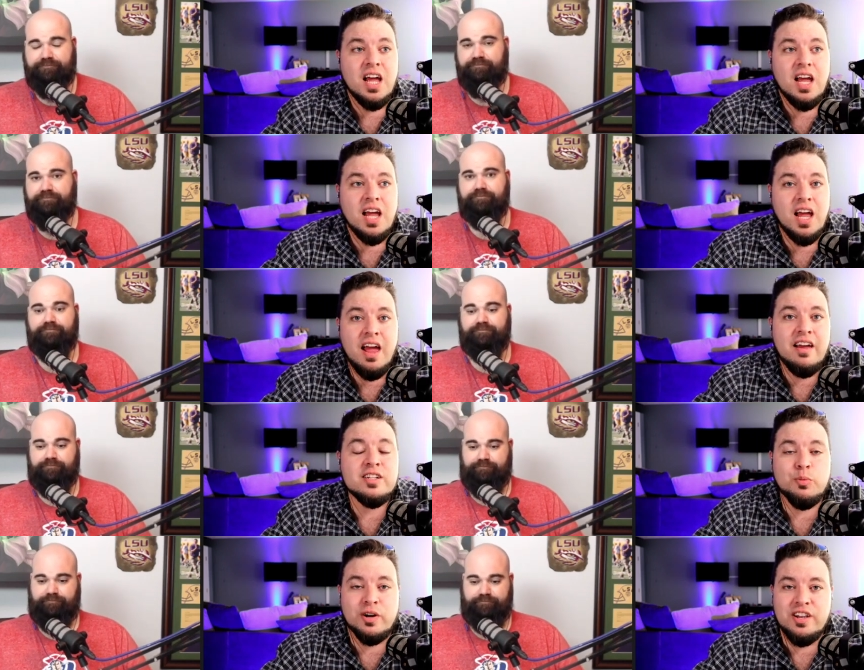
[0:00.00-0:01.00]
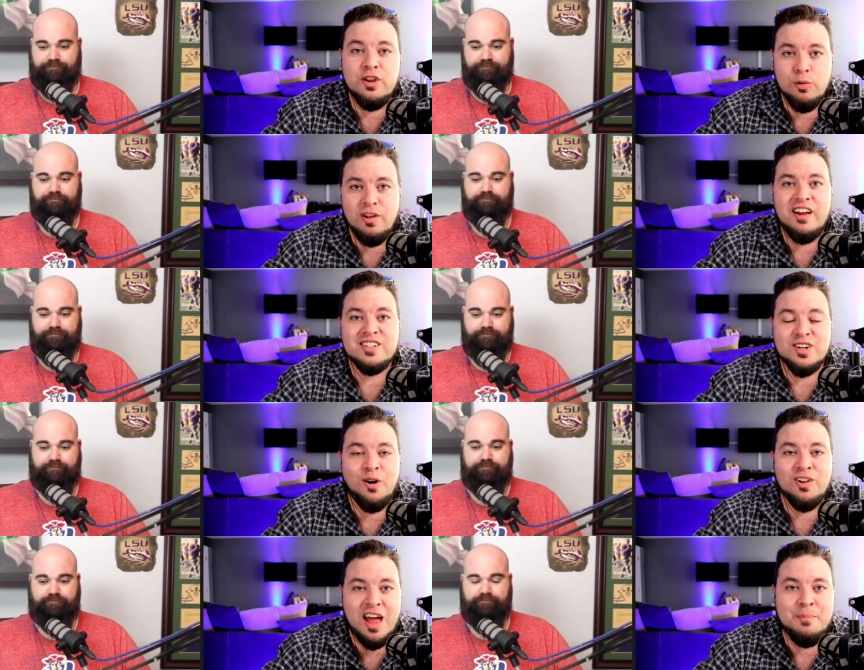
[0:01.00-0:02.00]
Speaker 1: it's what you like to call
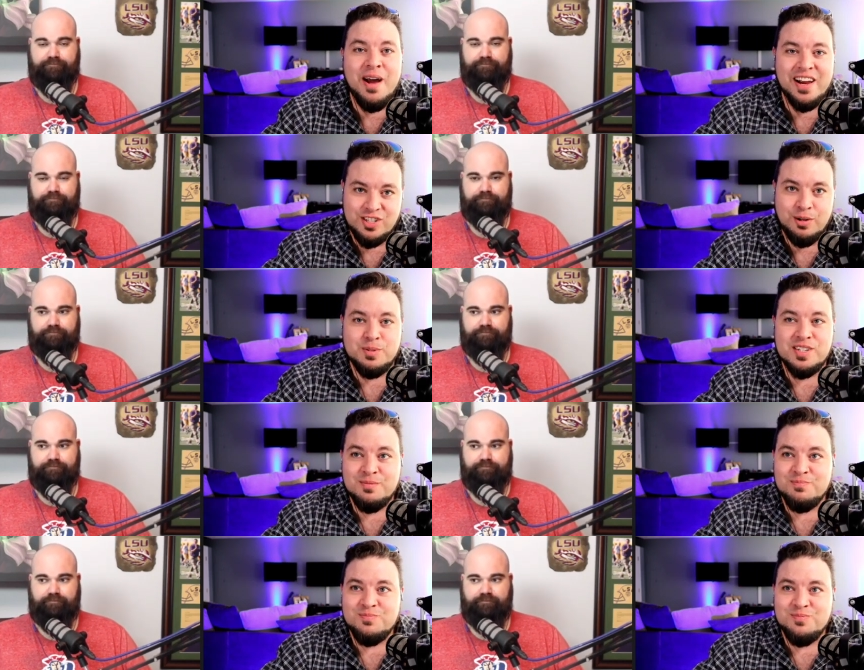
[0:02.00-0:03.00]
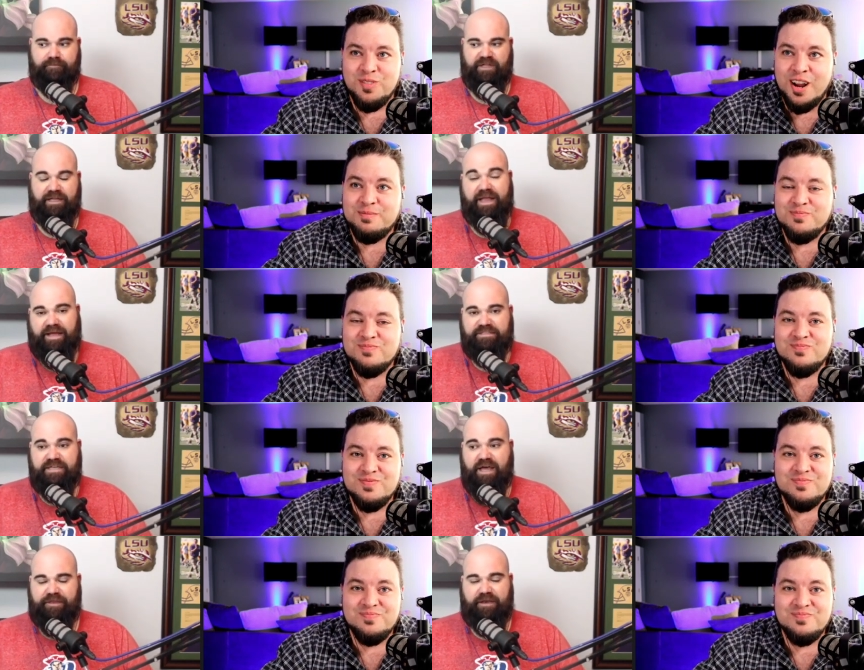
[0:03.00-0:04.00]
a bag of chips,
Speaker 2: right? Yeah, it's
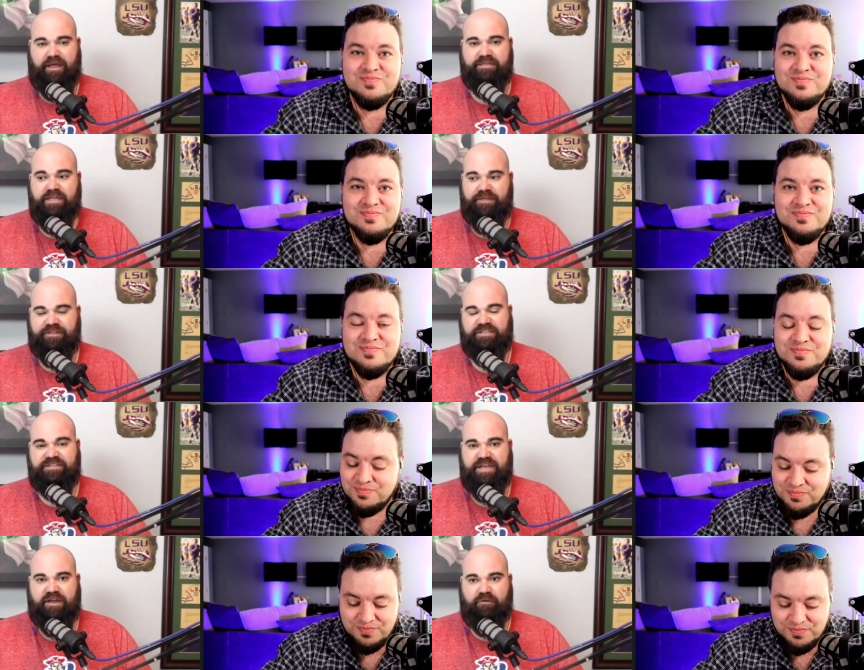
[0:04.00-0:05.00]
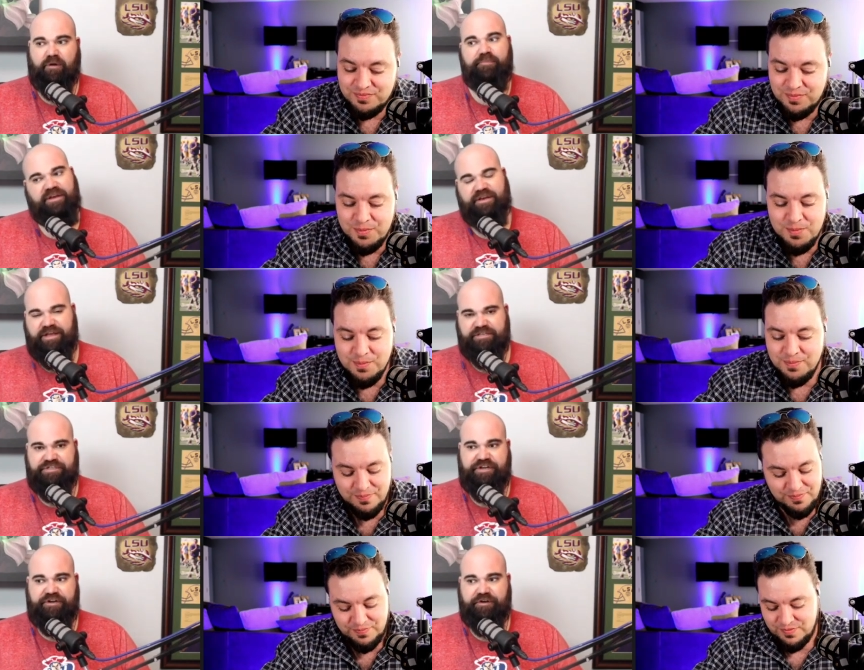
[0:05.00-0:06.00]
nothing. It's nothing. It's a second round pick next
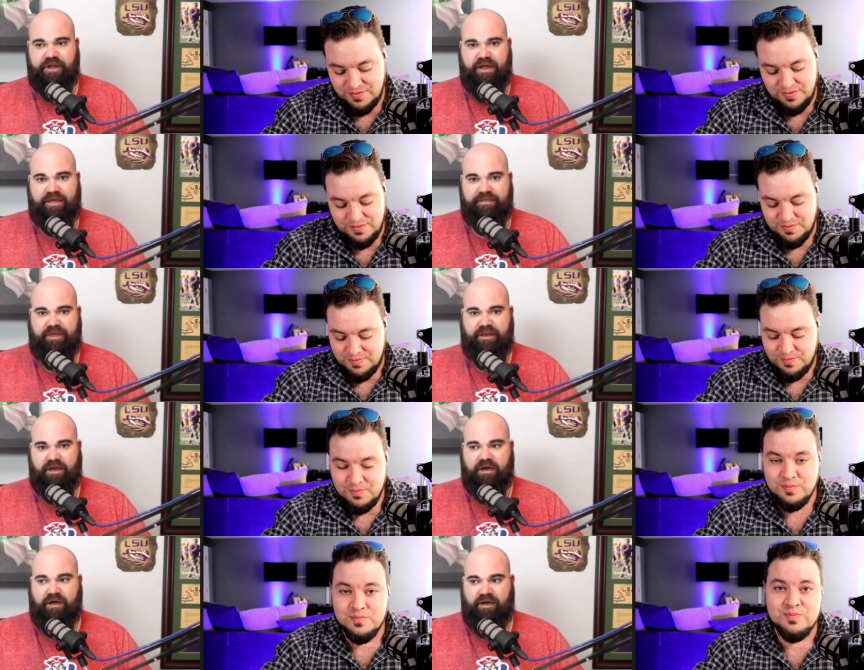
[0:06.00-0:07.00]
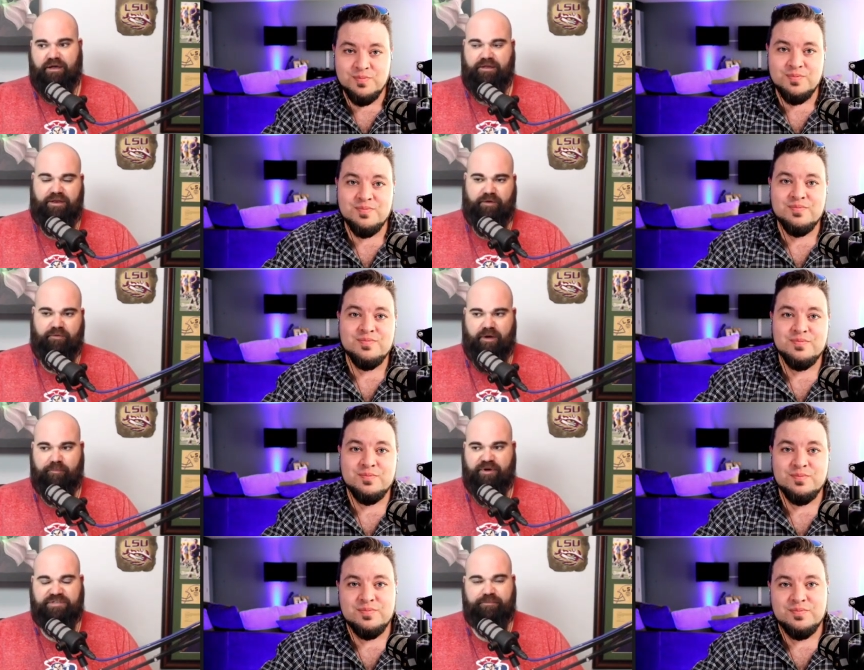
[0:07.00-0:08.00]
year, and then uh, uh, you know a
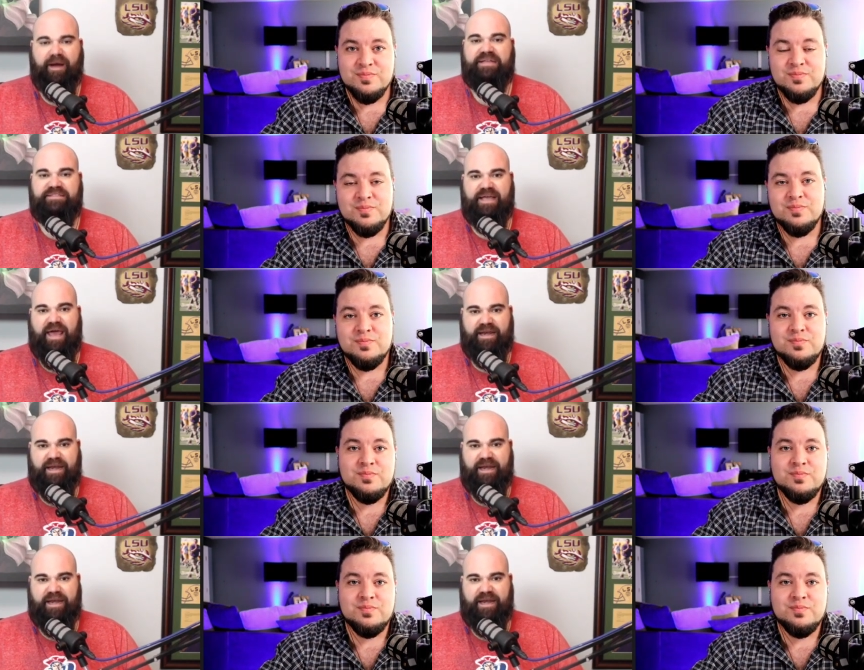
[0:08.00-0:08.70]
bunch of bites at an